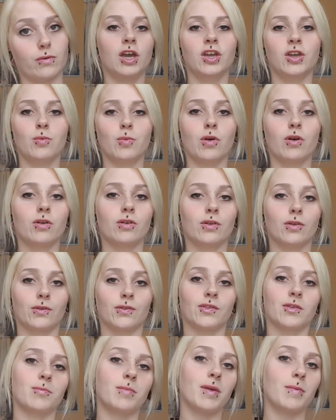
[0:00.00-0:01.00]
Your world could
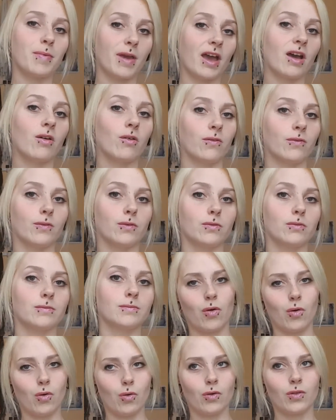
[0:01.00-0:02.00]
also be powerful.
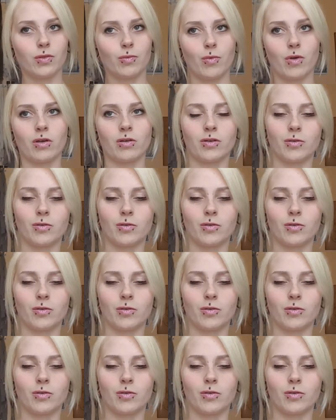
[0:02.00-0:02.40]
Or the world